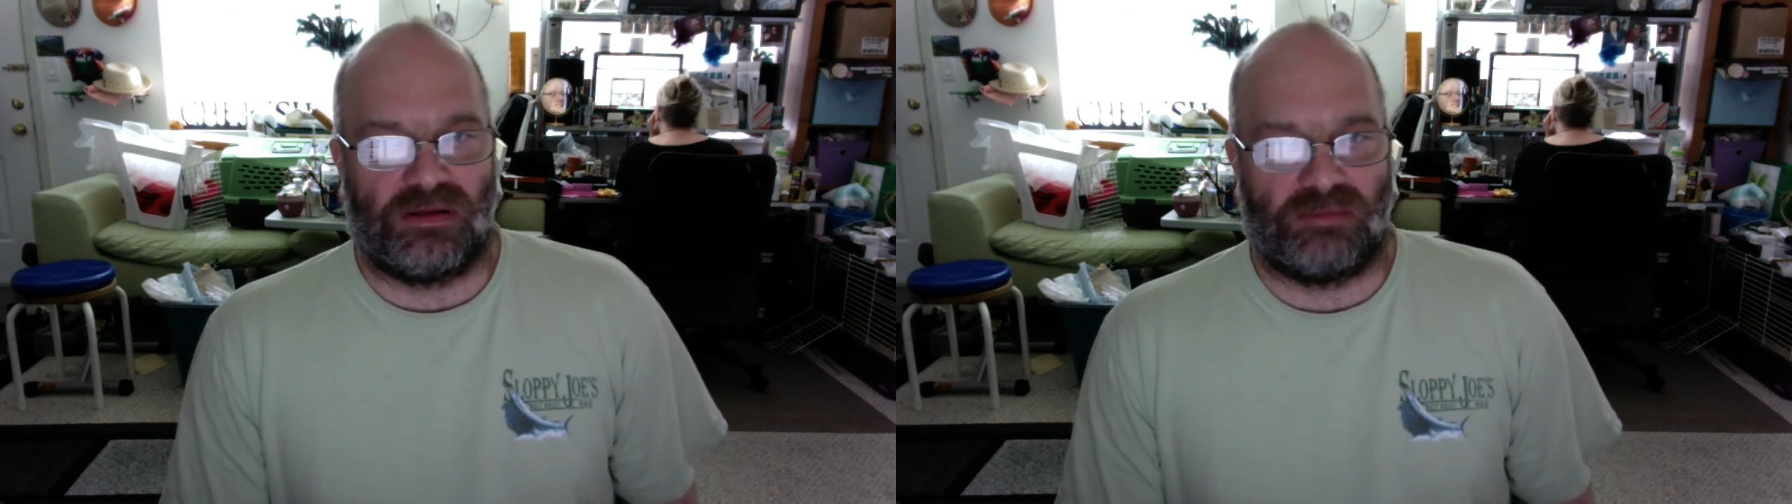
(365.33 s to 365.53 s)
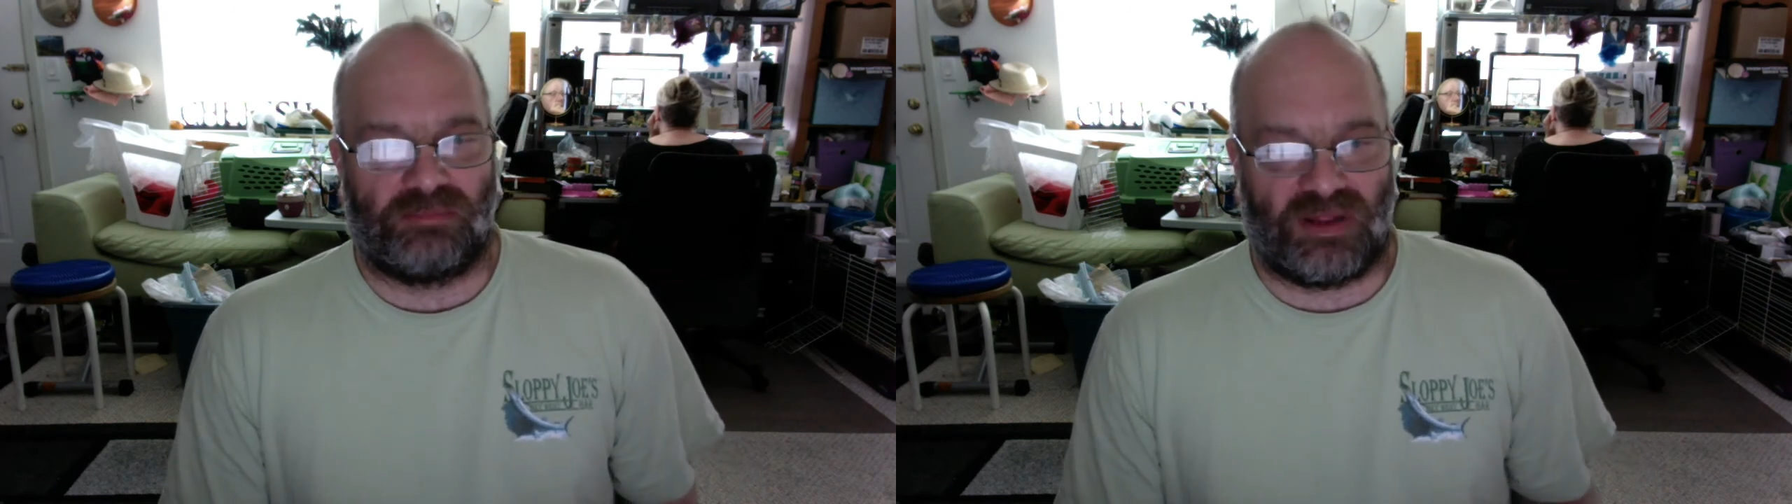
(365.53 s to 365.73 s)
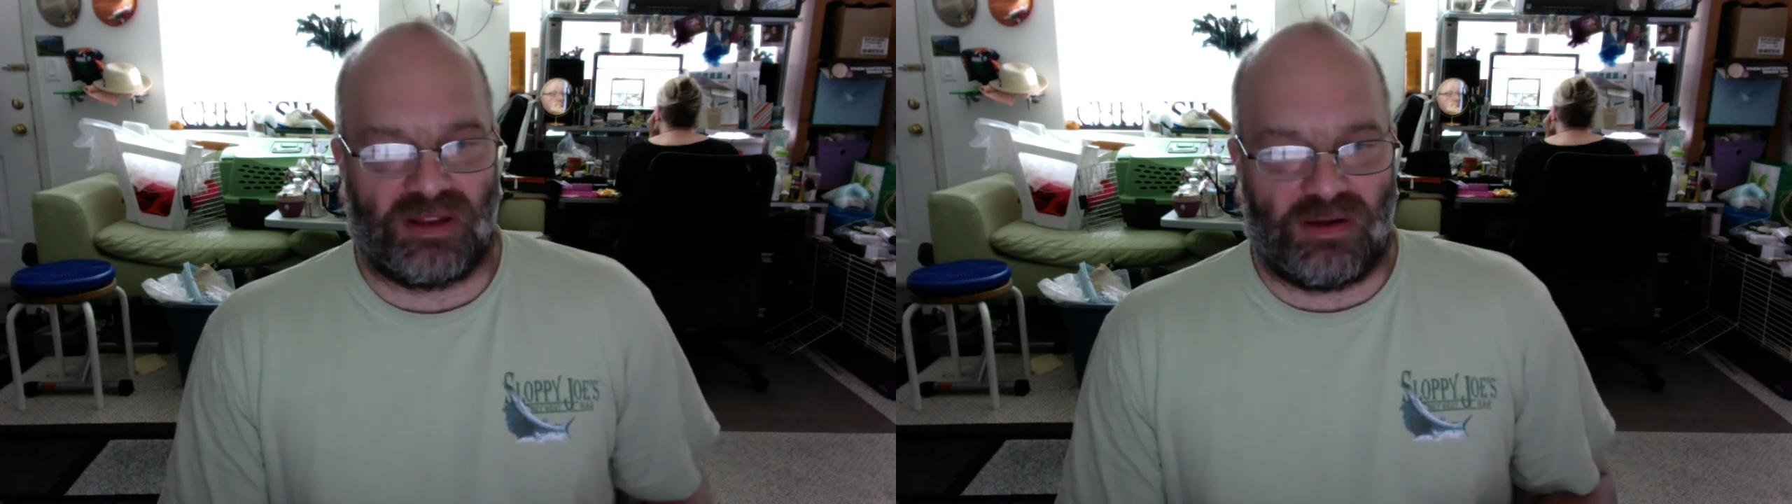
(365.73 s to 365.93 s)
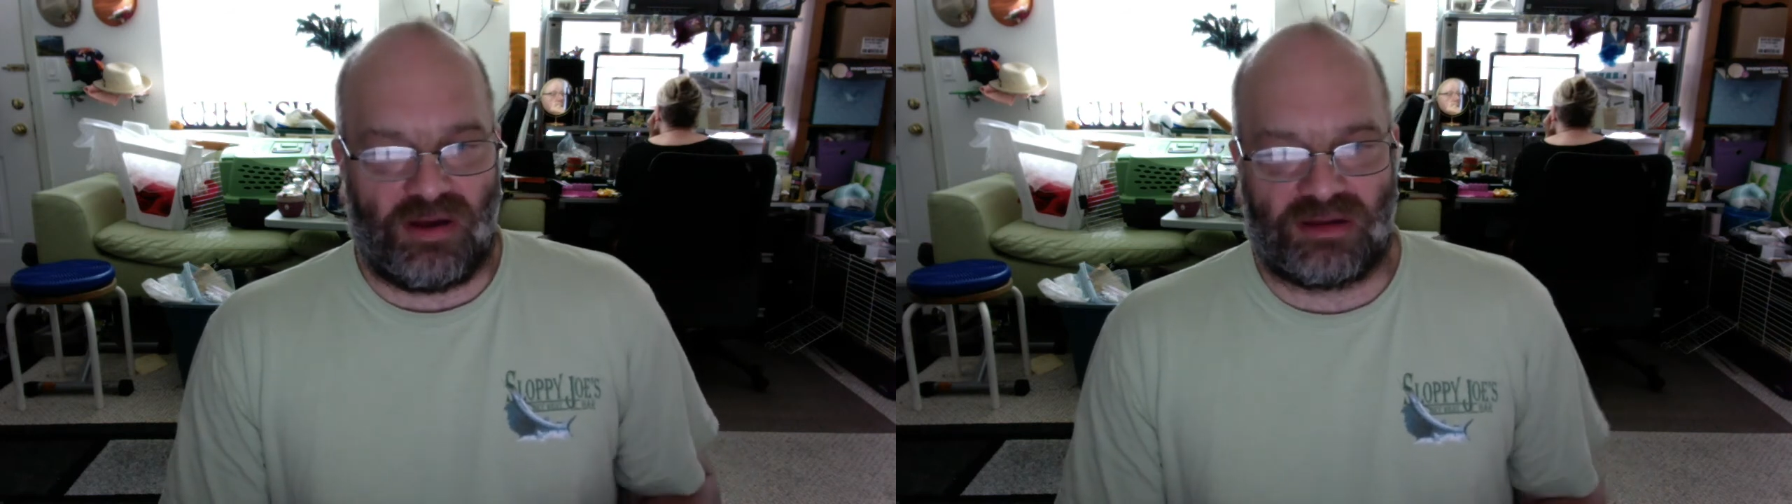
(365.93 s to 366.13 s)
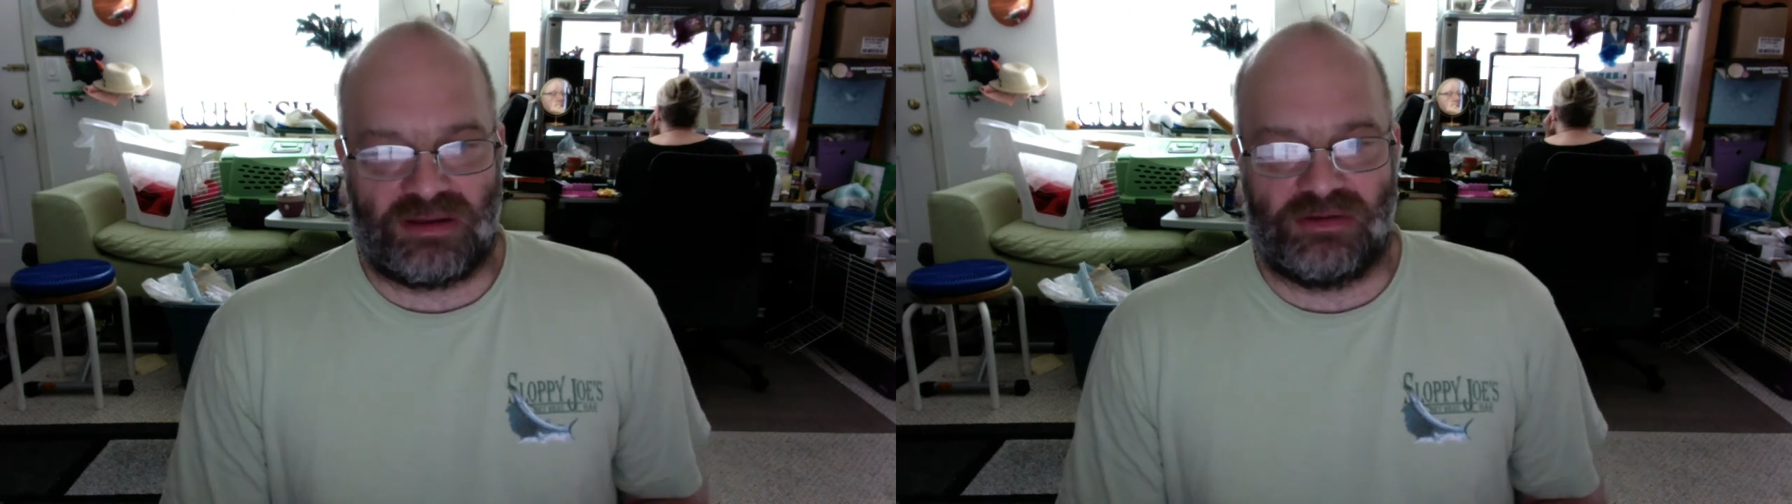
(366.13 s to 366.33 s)
playing
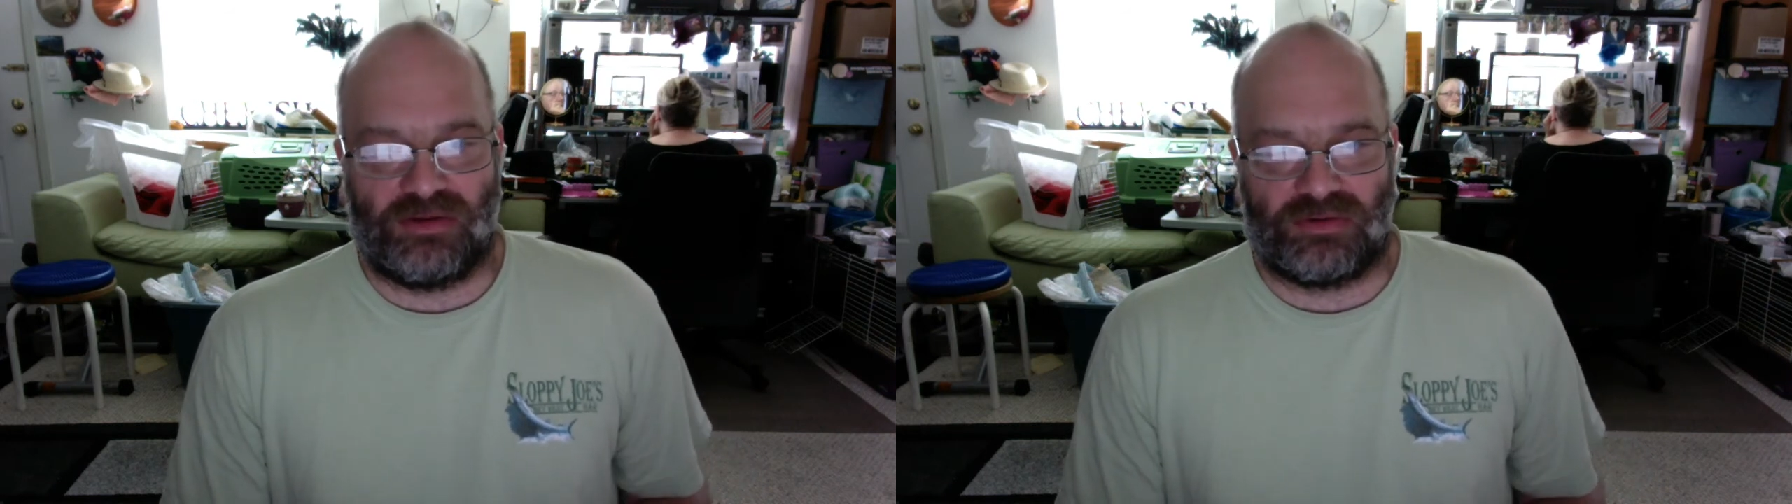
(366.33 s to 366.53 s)
hockey or